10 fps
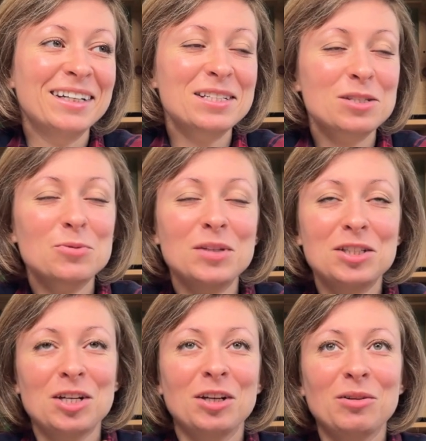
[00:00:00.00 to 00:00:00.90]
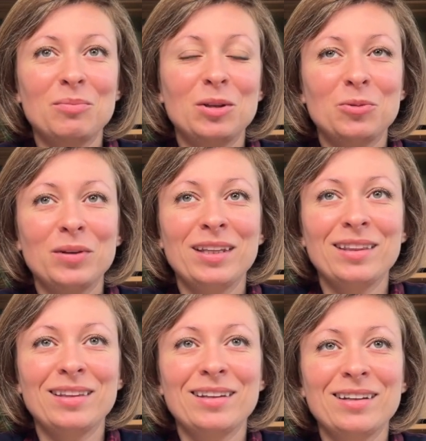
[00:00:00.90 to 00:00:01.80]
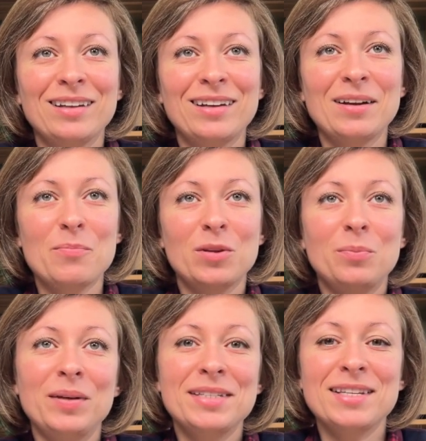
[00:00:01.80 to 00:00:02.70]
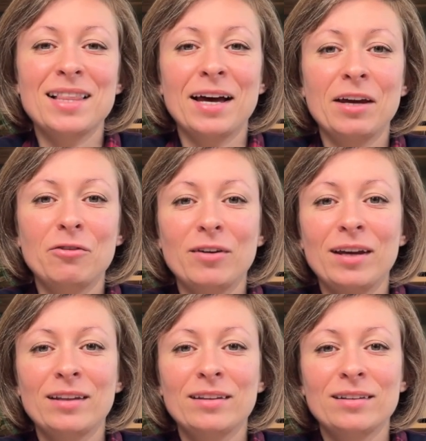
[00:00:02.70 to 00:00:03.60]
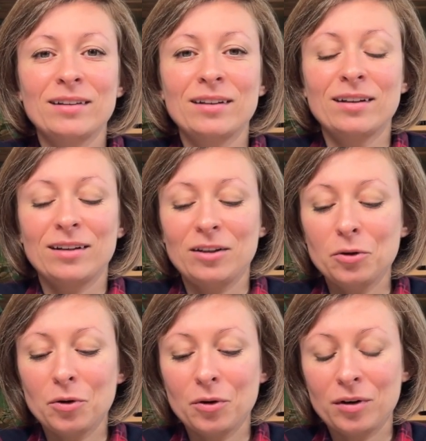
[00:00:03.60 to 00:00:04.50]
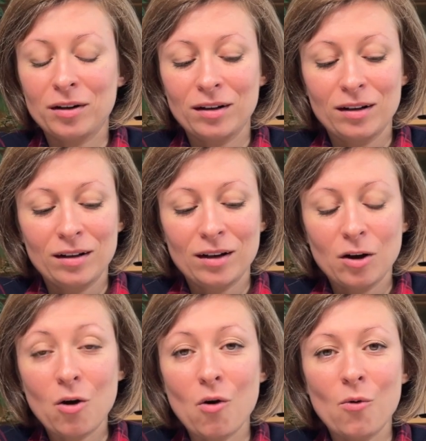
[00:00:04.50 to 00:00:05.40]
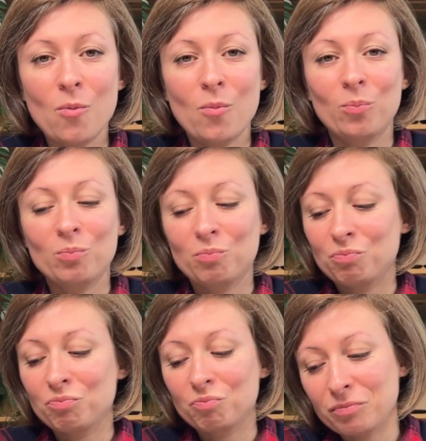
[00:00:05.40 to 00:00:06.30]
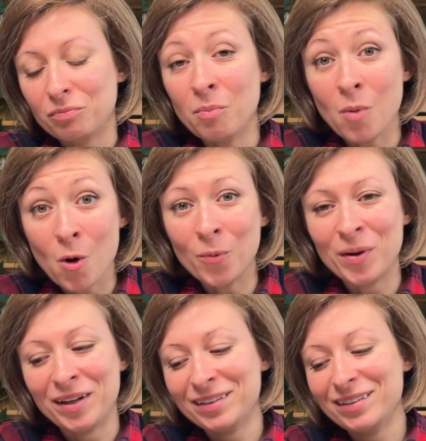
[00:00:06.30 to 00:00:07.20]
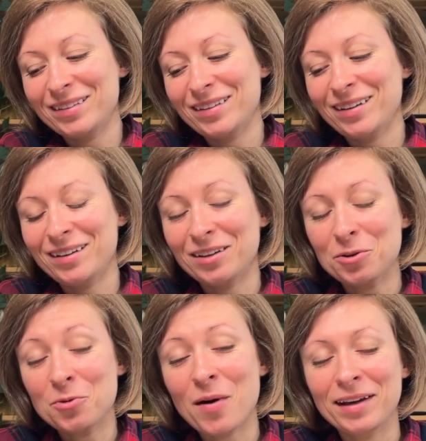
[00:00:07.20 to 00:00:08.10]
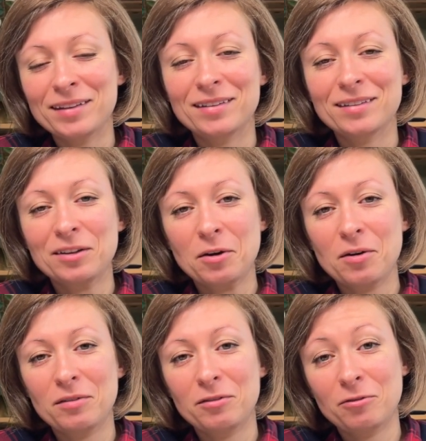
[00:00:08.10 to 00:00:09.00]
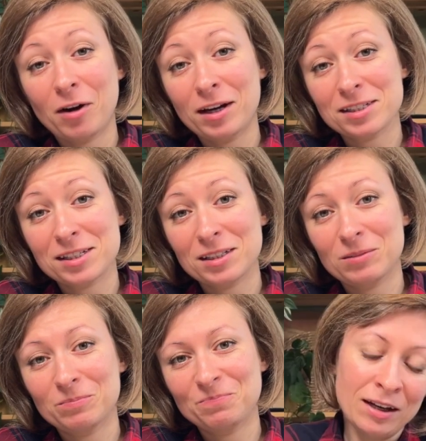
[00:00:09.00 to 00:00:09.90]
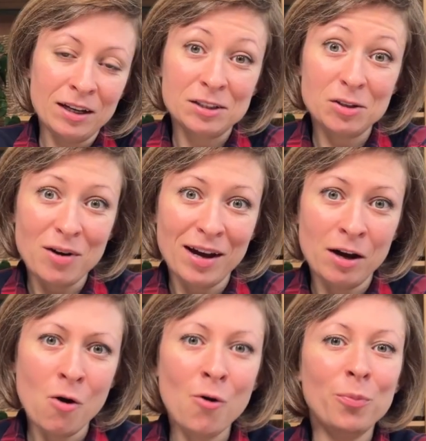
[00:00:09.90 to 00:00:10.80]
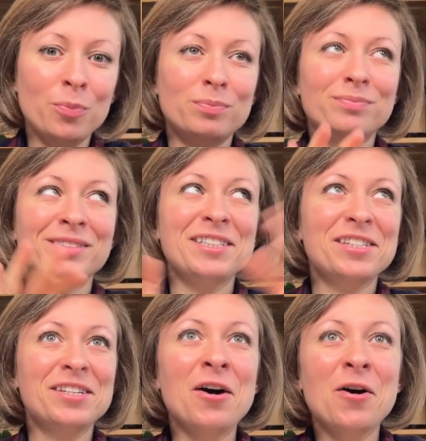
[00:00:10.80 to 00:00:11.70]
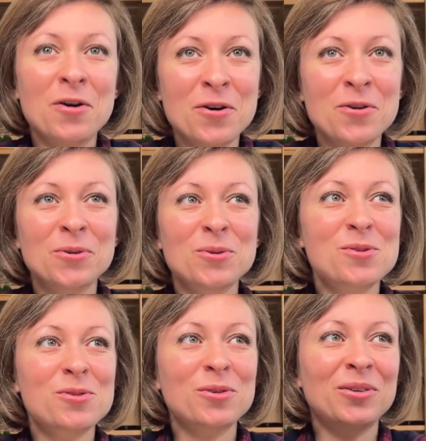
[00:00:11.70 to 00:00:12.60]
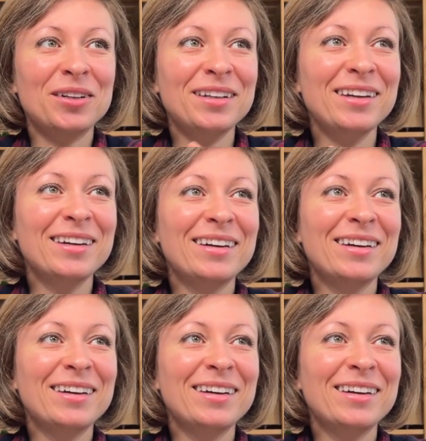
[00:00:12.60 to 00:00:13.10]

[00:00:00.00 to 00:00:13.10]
switching between the busy life and your calm moment quite fast. So I hope this whole story